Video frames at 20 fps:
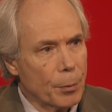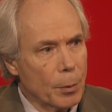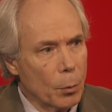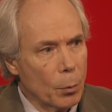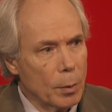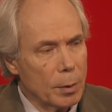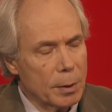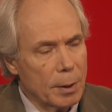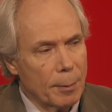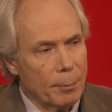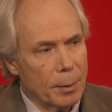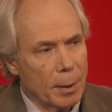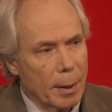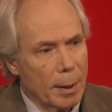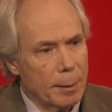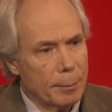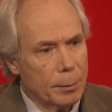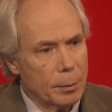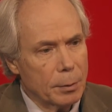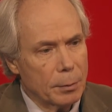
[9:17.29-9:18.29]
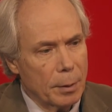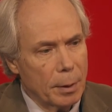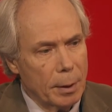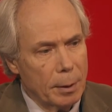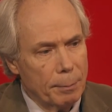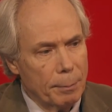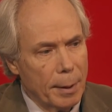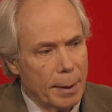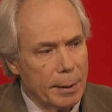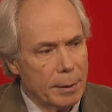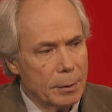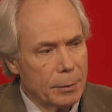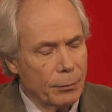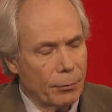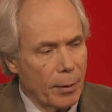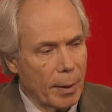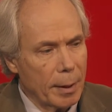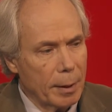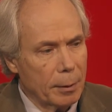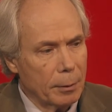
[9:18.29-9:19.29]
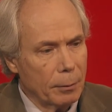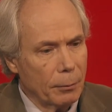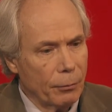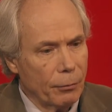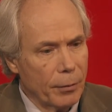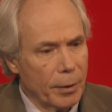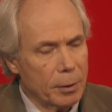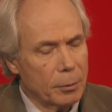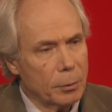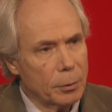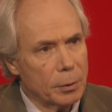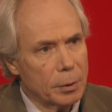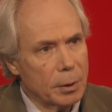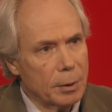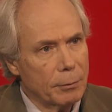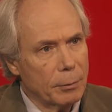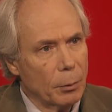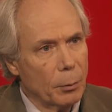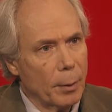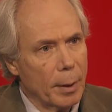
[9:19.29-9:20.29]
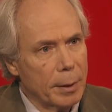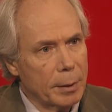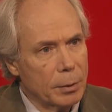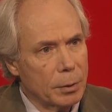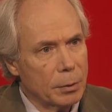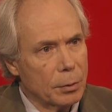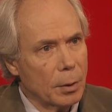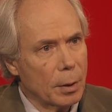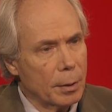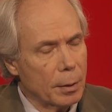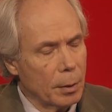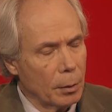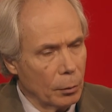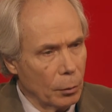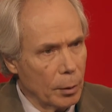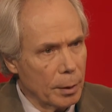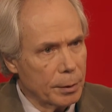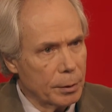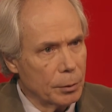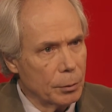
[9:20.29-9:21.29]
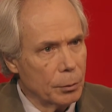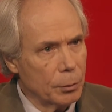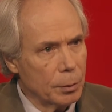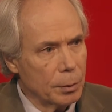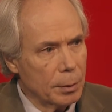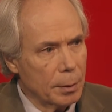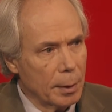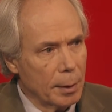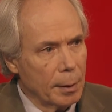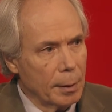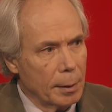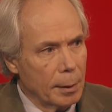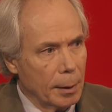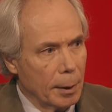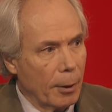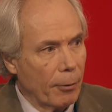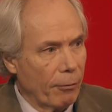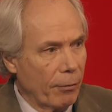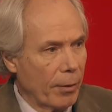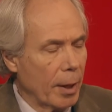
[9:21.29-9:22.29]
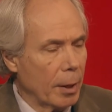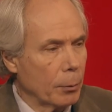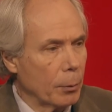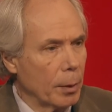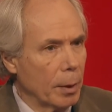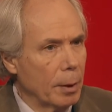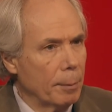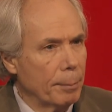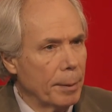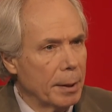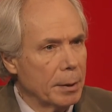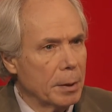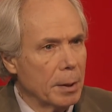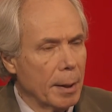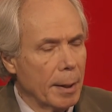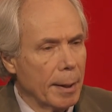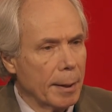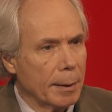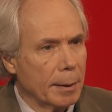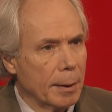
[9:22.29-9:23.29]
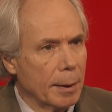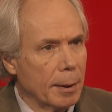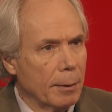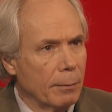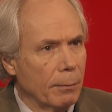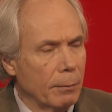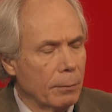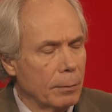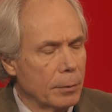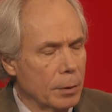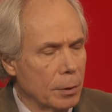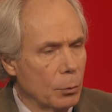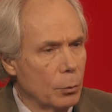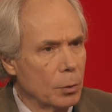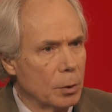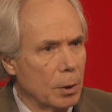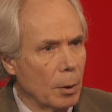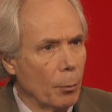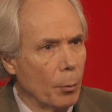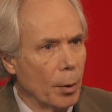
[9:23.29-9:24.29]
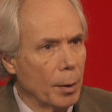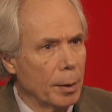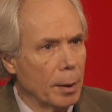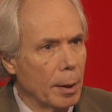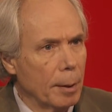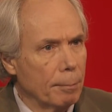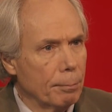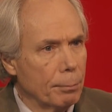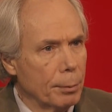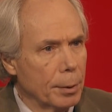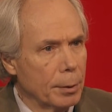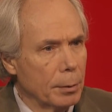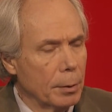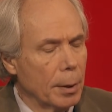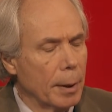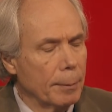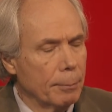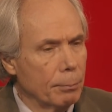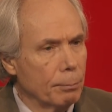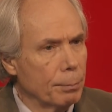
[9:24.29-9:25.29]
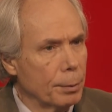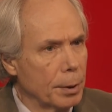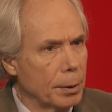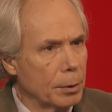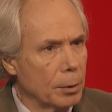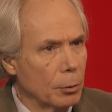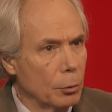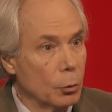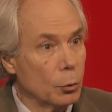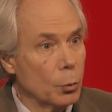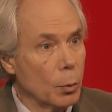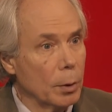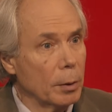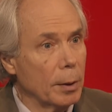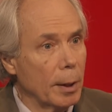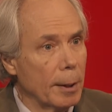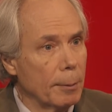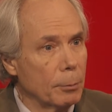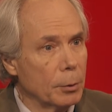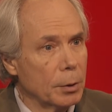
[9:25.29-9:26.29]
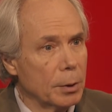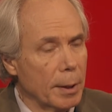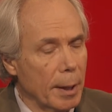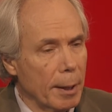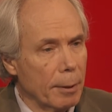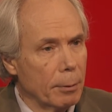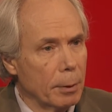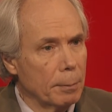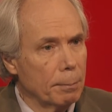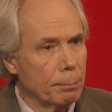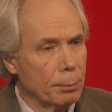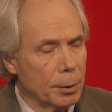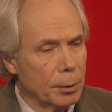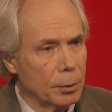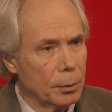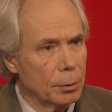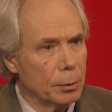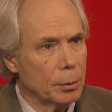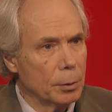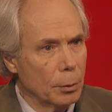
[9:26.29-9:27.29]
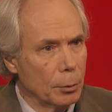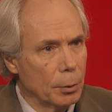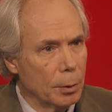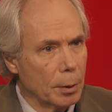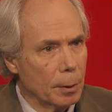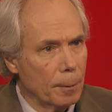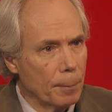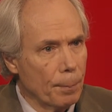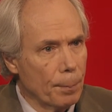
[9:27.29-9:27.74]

where sometimes inmates file federal civil rights lawsuits, and I found where inmates at Attica had sued someone named Pritchard, whose real name was Gary Pritchard Jr.